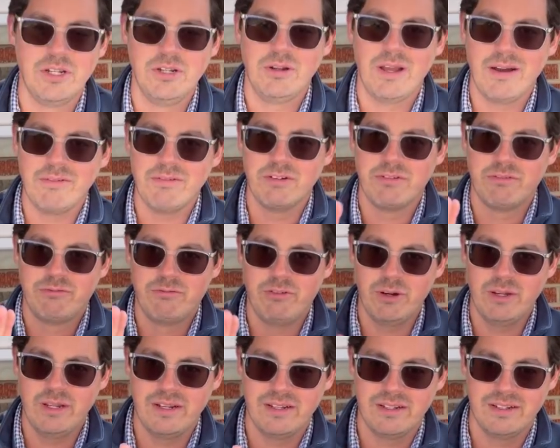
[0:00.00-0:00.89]
you have a
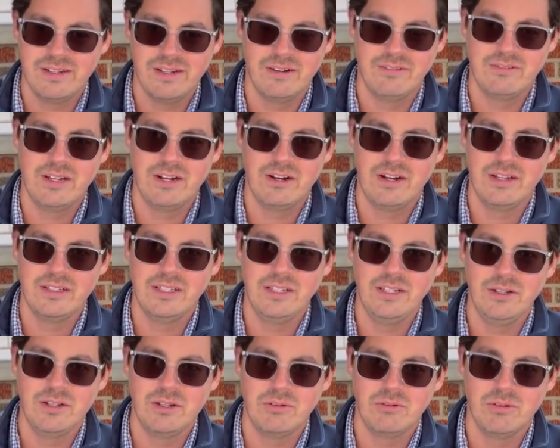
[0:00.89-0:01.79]
foot of area that
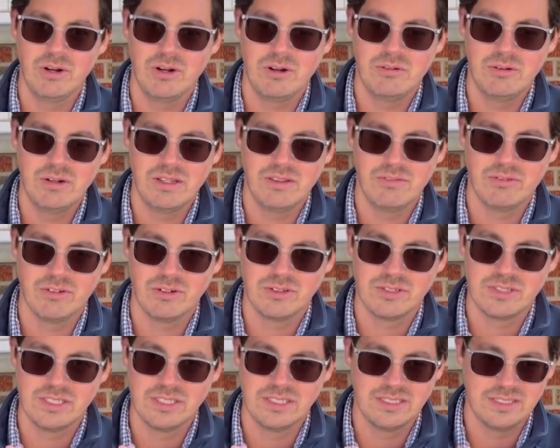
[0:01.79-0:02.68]
you can work with
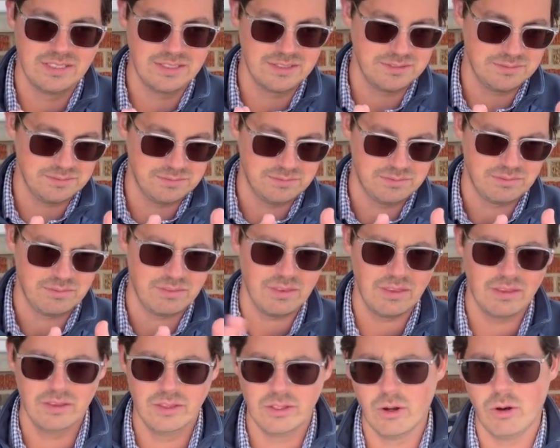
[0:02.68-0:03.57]
versus
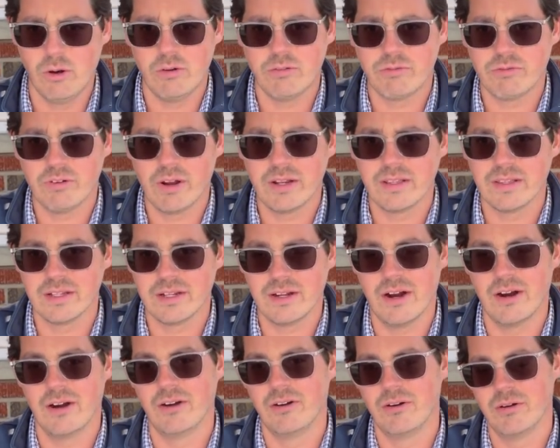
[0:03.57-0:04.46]
the whole front of the
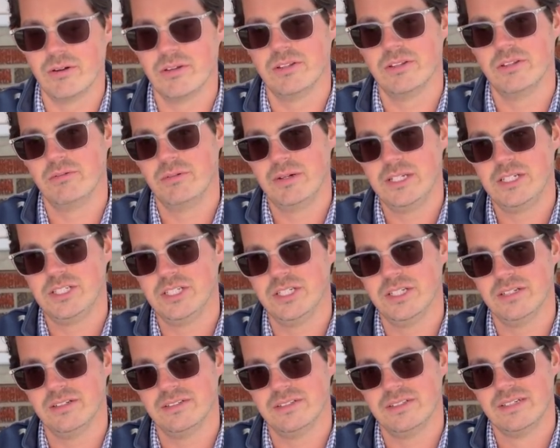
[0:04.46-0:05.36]
car north of the
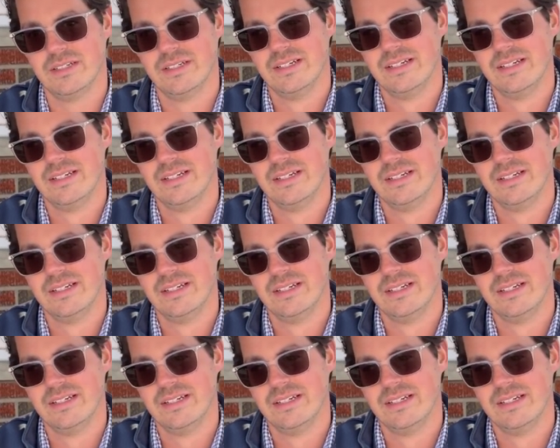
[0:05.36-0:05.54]
windshield,